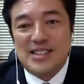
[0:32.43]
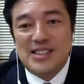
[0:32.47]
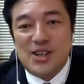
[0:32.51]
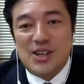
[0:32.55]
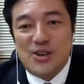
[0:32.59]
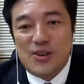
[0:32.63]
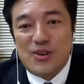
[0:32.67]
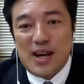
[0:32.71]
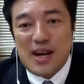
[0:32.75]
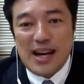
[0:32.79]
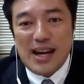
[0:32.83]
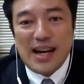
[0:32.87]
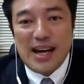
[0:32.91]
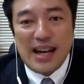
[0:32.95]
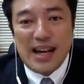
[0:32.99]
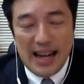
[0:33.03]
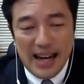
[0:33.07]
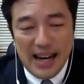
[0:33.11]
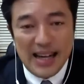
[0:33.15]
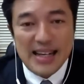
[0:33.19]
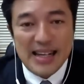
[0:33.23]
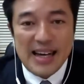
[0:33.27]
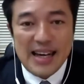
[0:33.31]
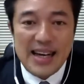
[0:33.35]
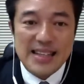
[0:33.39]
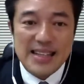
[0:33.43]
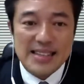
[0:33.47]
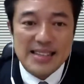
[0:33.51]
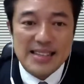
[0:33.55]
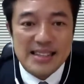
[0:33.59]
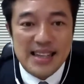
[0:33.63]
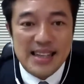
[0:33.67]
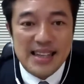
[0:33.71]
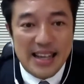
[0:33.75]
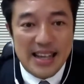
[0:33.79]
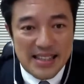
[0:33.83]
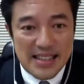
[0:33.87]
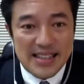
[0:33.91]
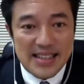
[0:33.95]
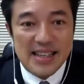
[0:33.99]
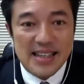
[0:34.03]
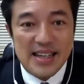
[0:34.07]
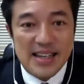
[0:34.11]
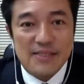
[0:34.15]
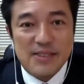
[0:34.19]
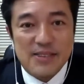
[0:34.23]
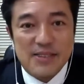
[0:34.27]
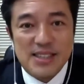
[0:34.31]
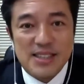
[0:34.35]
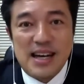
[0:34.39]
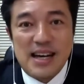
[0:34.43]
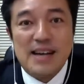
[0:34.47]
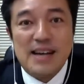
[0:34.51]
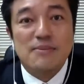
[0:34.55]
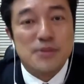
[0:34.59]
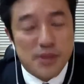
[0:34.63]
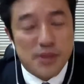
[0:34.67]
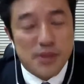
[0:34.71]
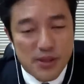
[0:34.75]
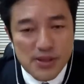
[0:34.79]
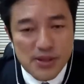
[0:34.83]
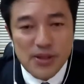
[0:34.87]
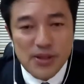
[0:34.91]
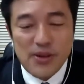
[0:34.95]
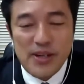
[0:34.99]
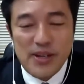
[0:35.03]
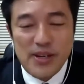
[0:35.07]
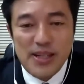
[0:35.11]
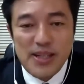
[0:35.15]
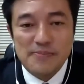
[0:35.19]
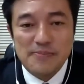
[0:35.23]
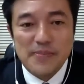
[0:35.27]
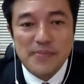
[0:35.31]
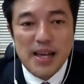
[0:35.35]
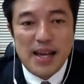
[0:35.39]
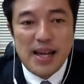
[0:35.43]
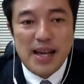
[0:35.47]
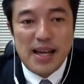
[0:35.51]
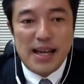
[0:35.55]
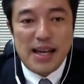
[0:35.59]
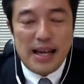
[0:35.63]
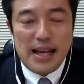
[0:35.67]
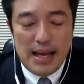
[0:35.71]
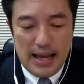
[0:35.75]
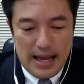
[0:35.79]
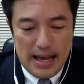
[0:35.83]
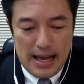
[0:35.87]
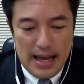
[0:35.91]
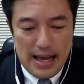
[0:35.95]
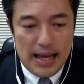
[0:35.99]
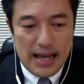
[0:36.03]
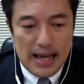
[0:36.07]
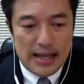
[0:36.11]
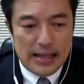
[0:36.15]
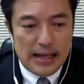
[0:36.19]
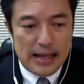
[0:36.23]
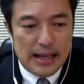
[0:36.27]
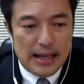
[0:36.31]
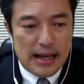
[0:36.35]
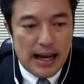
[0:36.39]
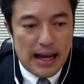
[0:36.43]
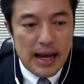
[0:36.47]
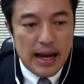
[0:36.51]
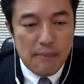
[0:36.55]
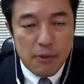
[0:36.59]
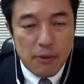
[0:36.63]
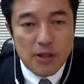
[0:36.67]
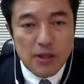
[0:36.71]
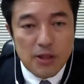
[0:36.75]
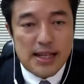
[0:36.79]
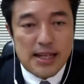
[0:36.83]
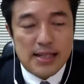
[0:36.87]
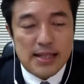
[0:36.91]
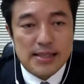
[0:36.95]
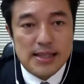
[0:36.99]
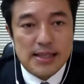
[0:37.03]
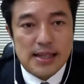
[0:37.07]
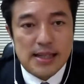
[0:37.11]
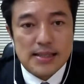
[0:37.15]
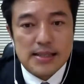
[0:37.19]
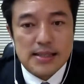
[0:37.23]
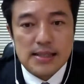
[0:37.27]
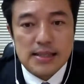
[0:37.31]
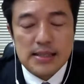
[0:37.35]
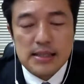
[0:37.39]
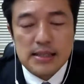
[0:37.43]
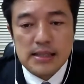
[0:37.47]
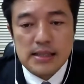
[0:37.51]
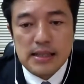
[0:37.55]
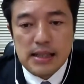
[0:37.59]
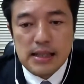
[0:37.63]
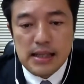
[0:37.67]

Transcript: So I late a little bit. I'm so sorry. And I apologize for that.